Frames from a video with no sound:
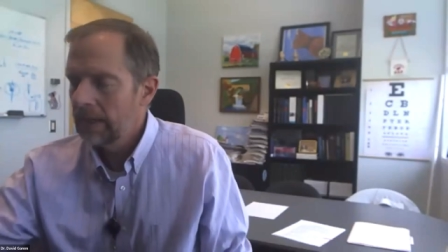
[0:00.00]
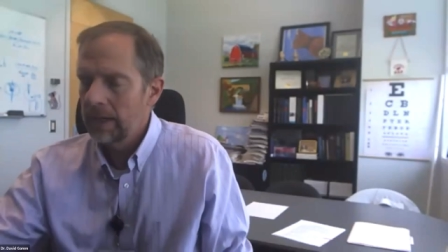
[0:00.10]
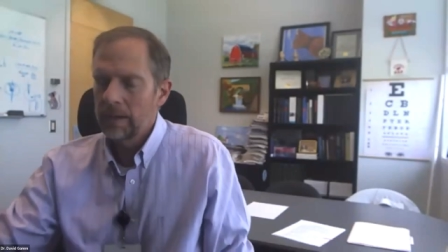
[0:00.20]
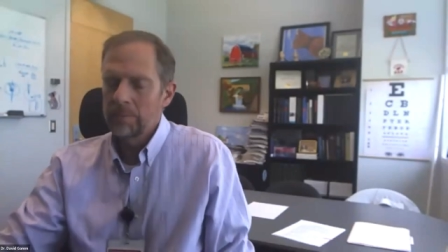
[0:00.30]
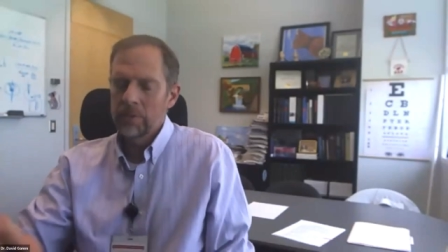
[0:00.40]

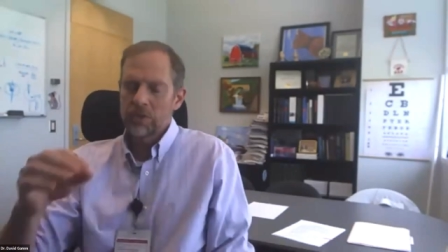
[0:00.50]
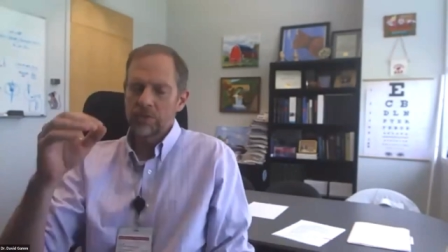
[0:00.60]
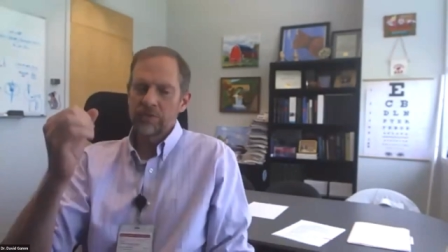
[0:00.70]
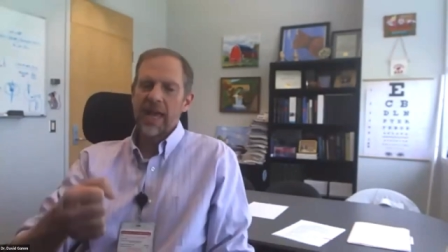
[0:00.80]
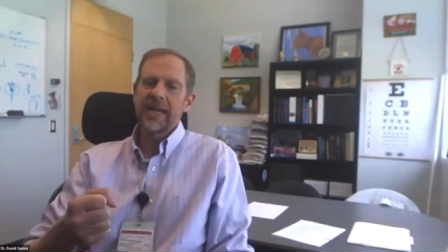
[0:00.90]
uh, put your
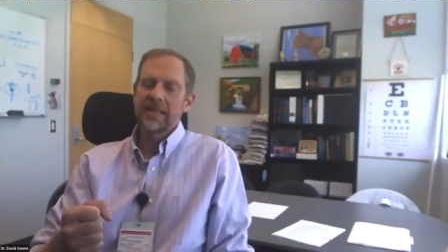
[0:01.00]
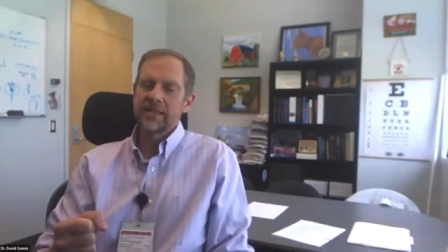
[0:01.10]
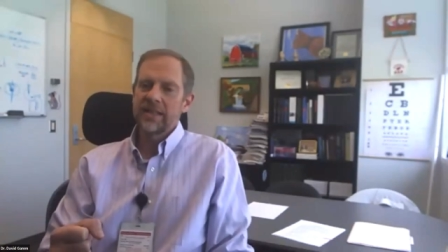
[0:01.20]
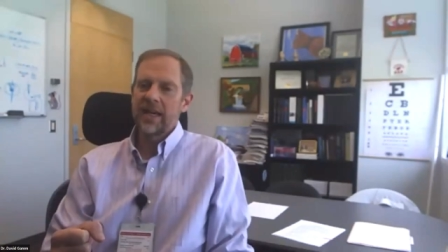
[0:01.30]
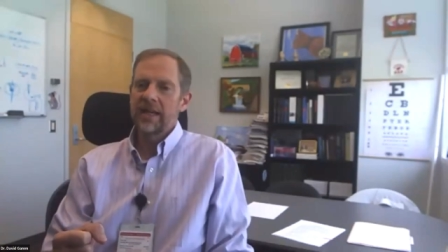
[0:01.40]
flag in the
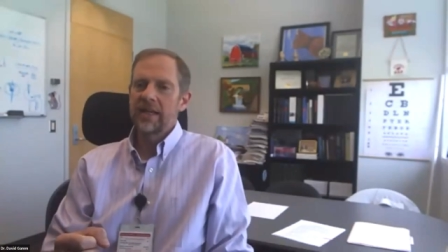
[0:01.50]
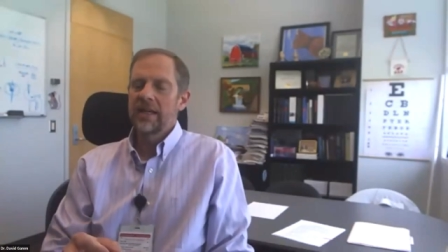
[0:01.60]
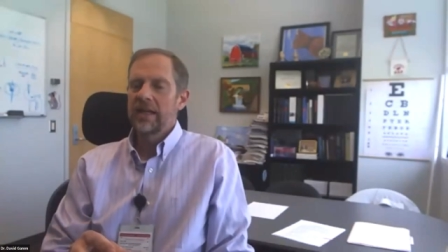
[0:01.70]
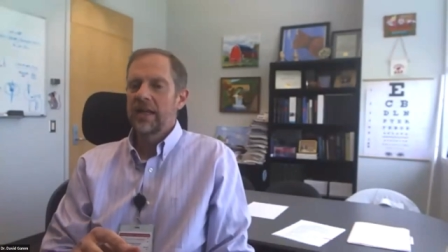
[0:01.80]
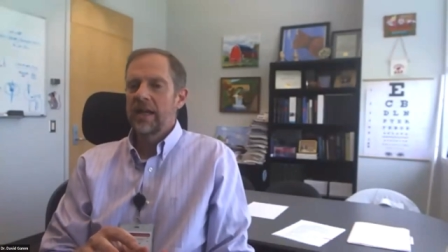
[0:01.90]
sand.
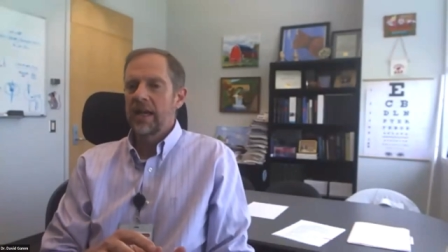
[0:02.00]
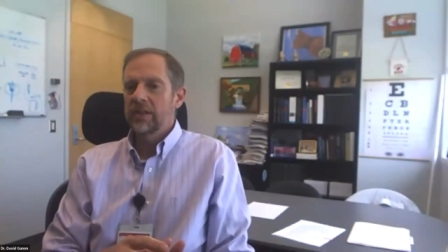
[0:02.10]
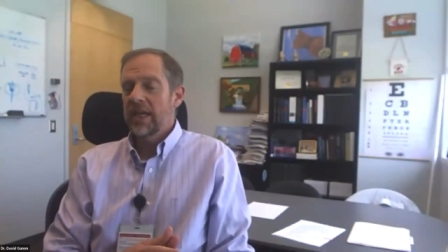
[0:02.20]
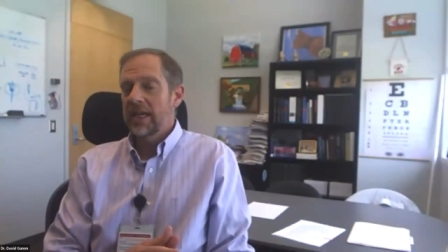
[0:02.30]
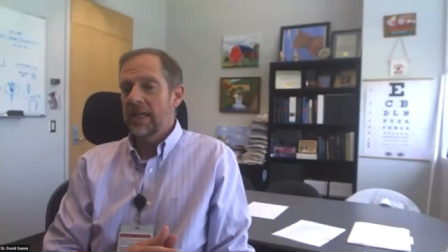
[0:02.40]
It'll
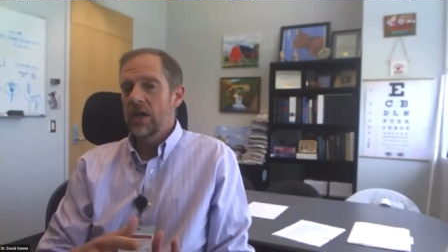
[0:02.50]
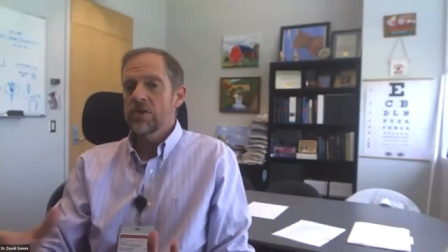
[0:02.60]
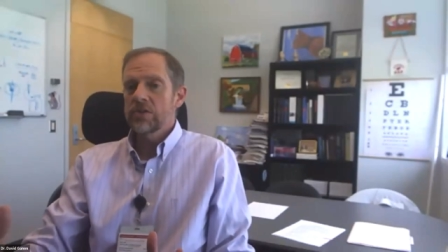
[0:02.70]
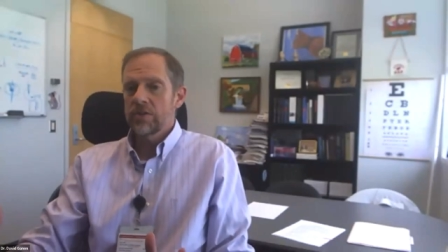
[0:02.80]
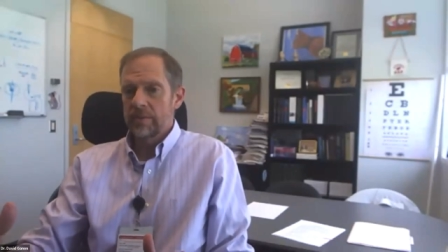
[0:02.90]
take
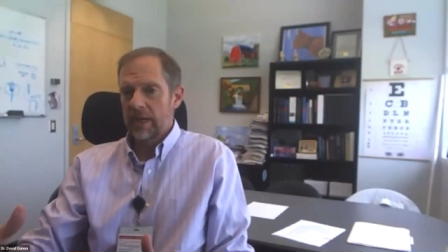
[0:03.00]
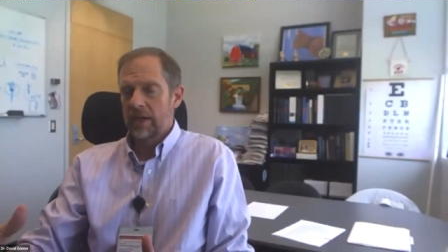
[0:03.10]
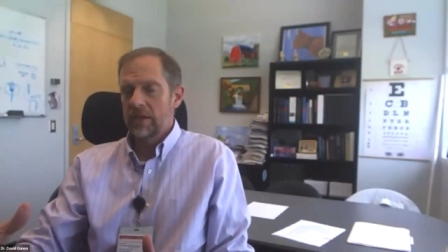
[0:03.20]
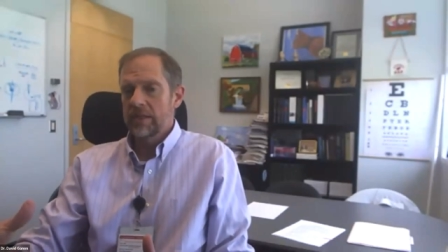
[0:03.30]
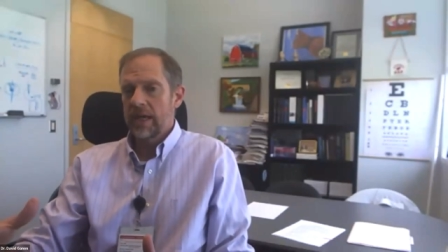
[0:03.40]
years from
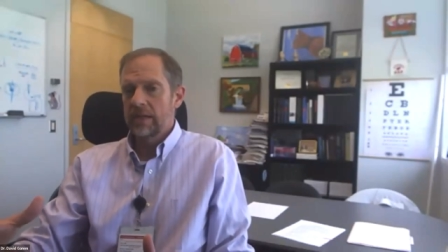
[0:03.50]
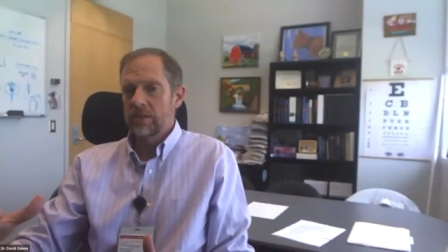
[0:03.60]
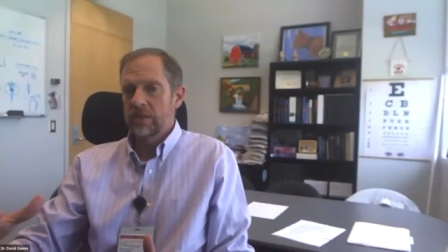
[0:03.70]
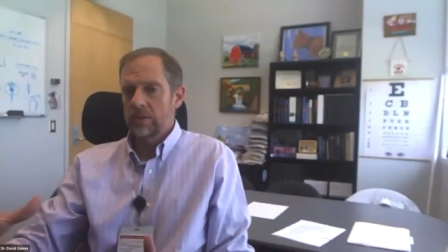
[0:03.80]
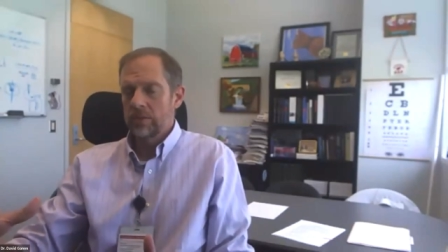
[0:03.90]
there to
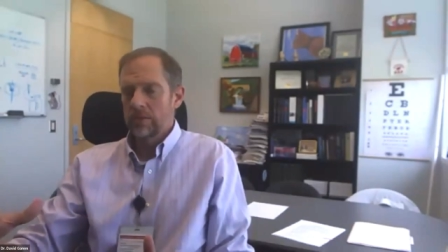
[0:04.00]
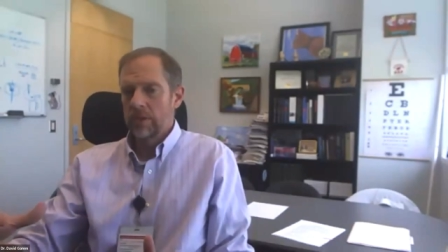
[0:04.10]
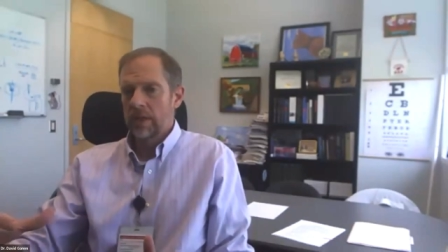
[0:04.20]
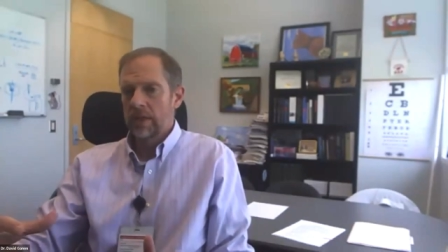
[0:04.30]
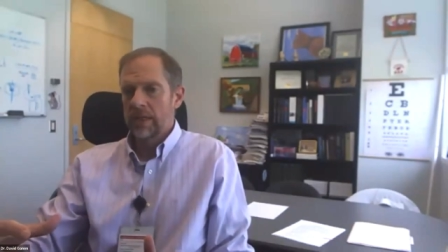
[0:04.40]
to
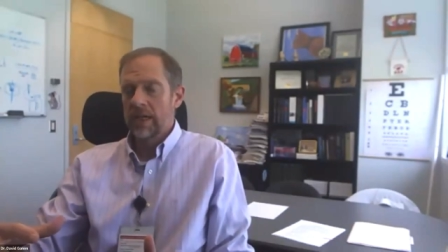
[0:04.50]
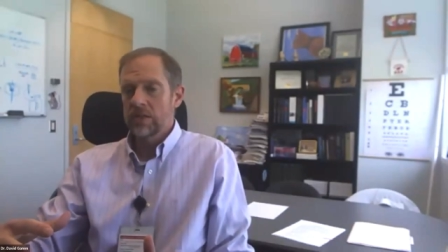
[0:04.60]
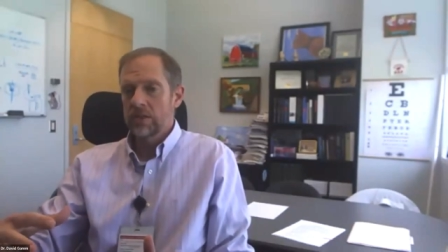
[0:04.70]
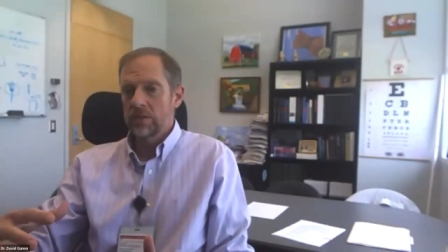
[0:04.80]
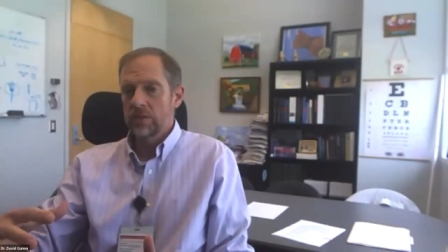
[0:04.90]
uh,
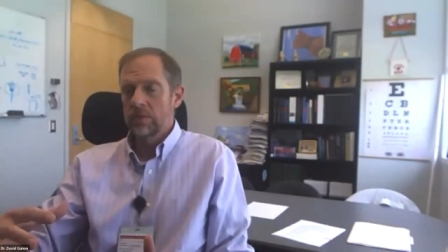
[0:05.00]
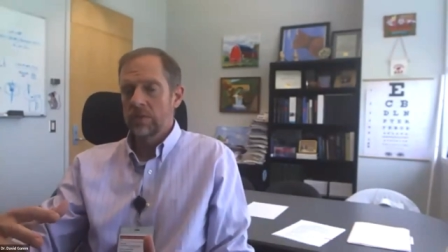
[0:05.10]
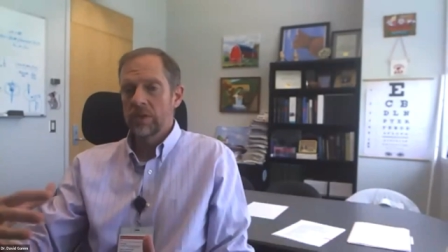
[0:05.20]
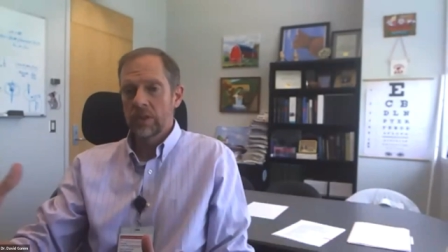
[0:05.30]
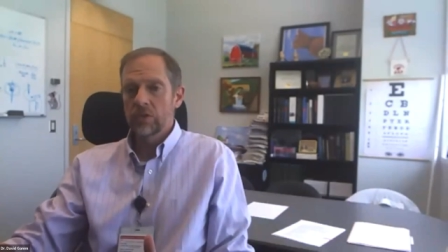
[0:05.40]
get to
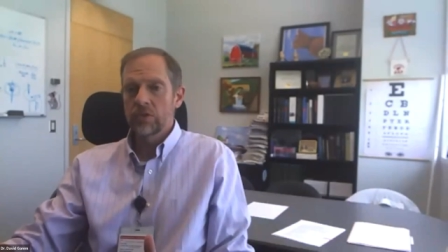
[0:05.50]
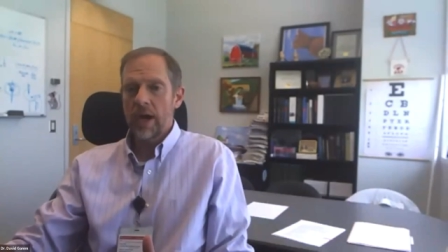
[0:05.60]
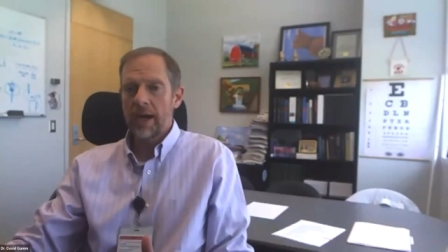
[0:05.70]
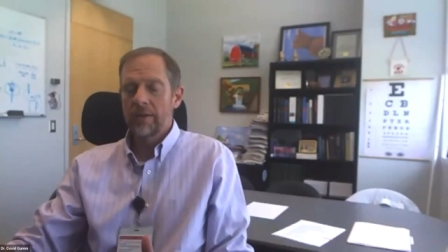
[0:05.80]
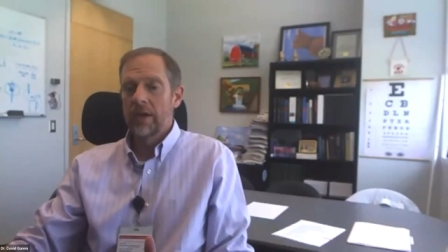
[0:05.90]
clinical
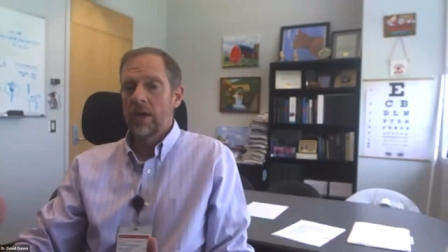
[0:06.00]
trial.